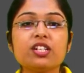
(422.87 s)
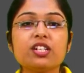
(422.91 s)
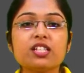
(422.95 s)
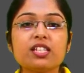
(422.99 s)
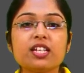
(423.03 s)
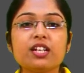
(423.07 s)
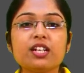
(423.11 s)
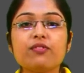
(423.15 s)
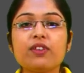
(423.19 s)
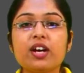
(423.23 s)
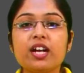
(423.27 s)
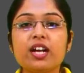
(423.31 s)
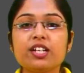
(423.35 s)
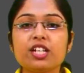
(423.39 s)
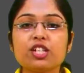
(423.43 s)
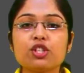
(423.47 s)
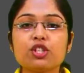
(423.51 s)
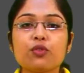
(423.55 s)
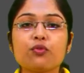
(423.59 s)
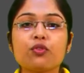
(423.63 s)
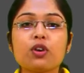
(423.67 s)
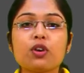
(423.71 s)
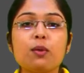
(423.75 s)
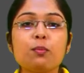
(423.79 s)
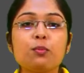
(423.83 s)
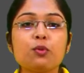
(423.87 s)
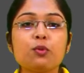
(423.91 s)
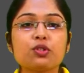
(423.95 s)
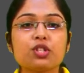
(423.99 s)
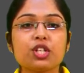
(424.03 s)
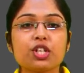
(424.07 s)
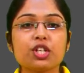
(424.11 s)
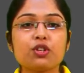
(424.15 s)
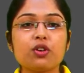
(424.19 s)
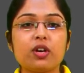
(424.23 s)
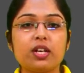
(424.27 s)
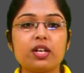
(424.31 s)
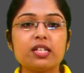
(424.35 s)
disadvantage of
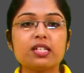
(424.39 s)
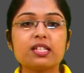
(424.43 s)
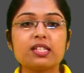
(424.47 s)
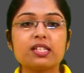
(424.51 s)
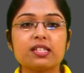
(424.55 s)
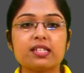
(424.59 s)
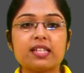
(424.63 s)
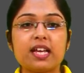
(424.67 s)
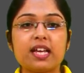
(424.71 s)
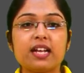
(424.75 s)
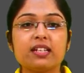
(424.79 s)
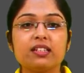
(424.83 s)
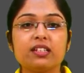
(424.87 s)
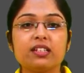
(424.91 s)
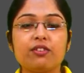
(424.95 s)
composting toilets is that